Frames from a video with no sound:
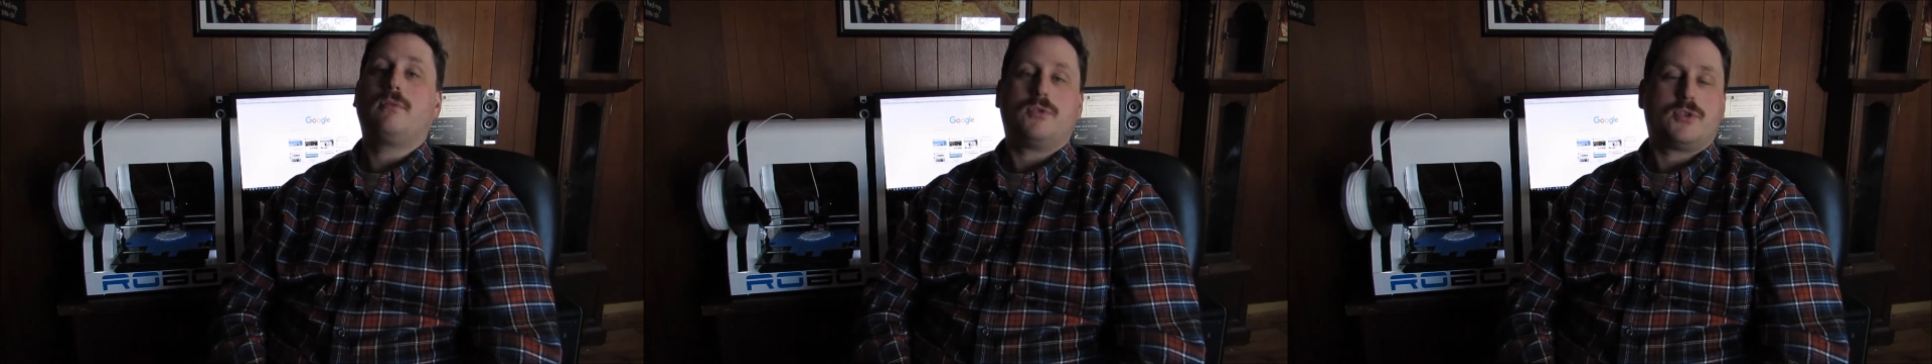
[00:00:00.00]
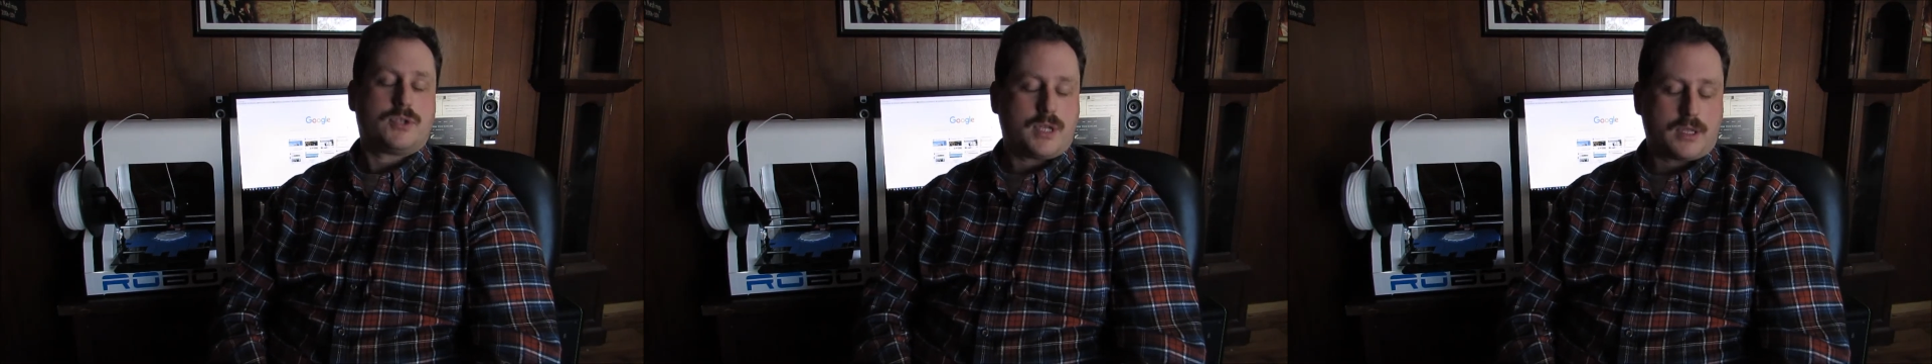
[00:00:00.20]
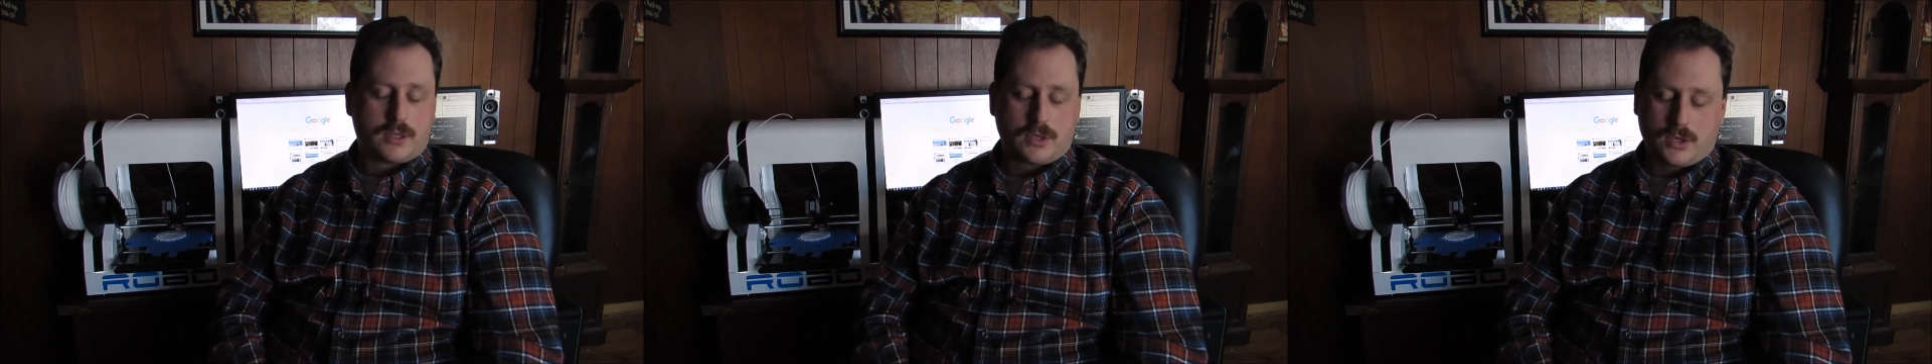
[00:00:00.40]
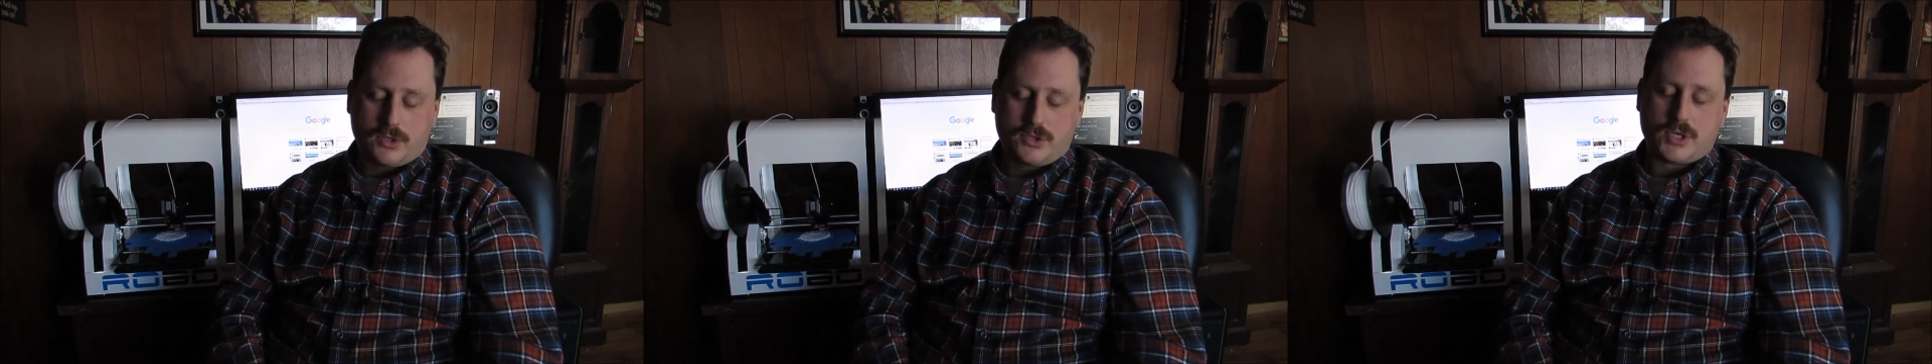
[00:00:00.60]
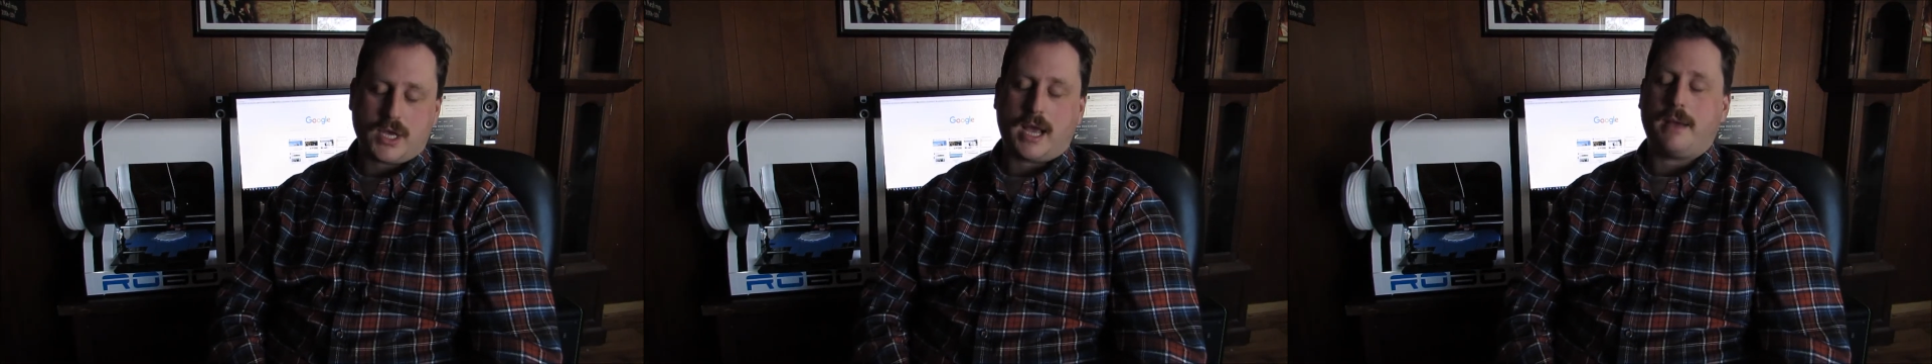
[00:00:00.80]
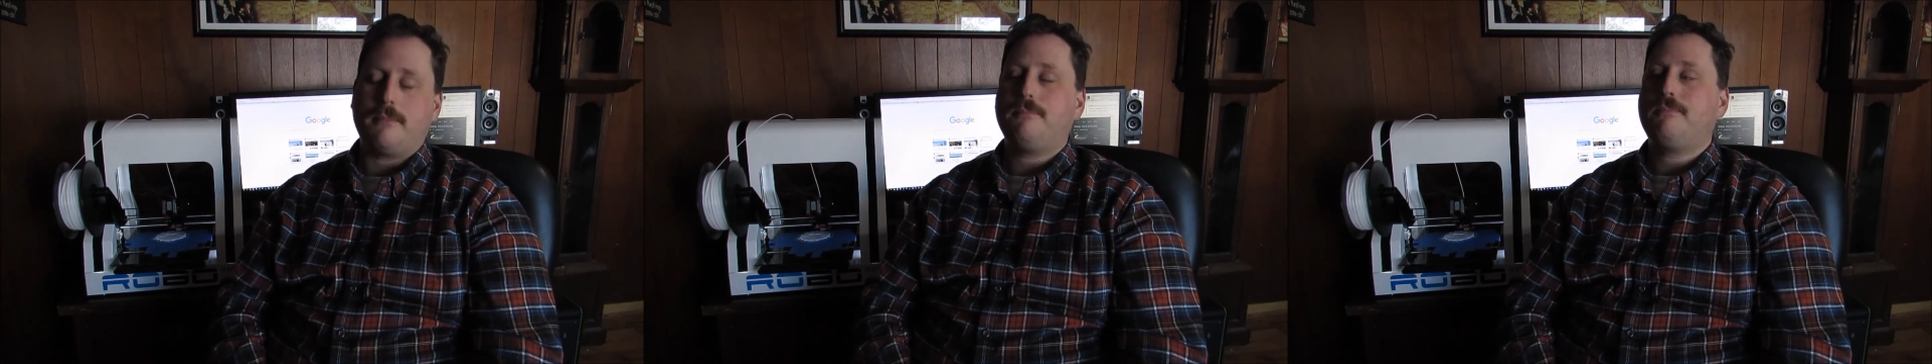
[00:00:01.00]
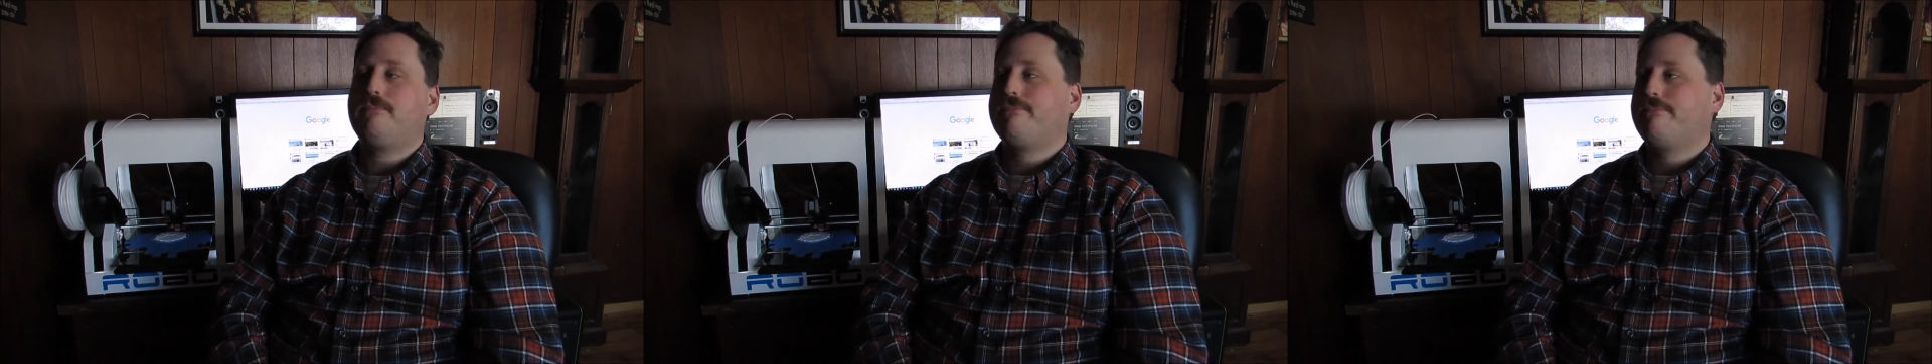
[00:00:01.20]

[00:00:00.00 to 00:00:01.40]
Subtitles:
which does a good job.